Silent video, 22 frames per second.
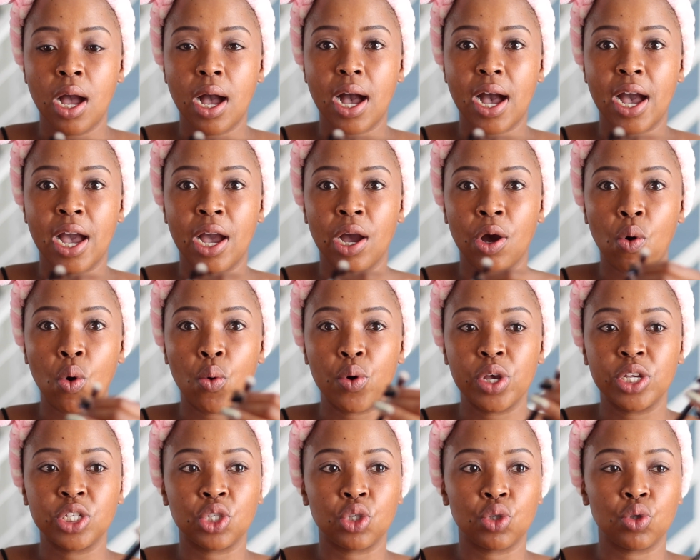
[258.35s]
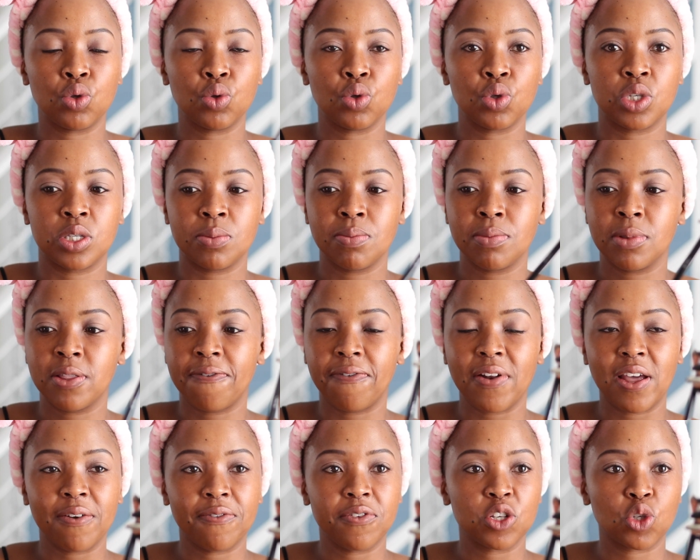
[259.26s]
I always use the
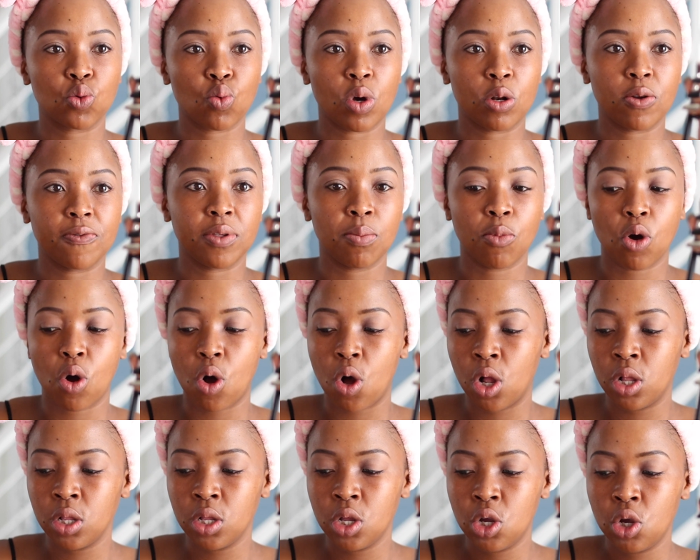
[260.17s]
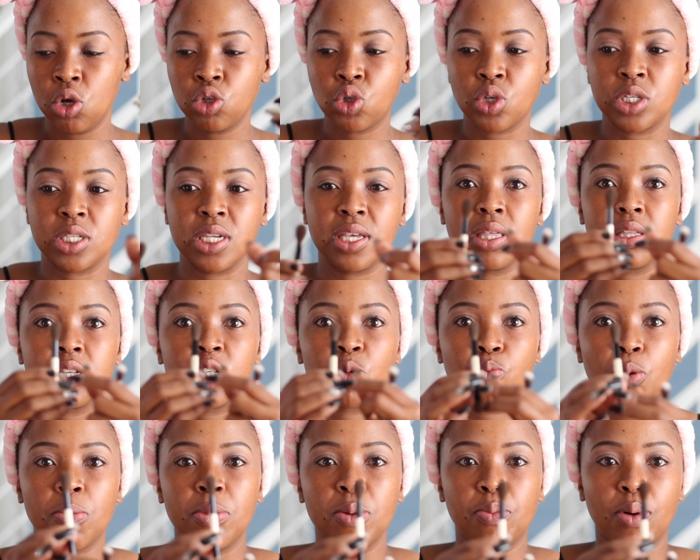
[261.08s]
fluffiest one of them all. So it's either this
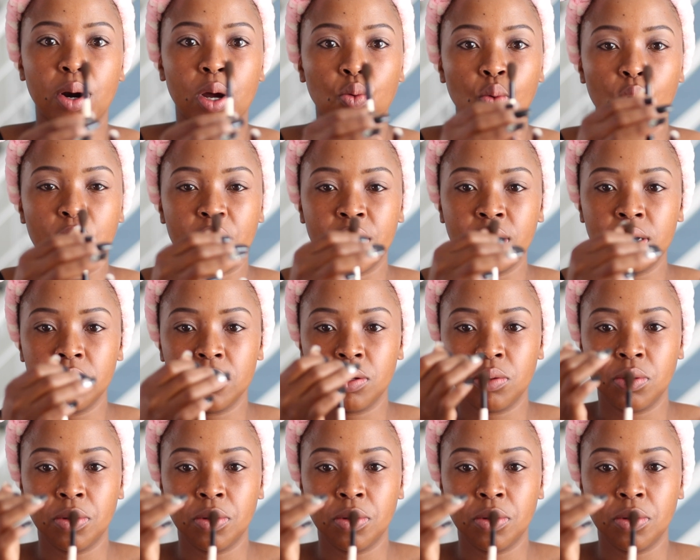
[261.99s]
Bobbi Brown one,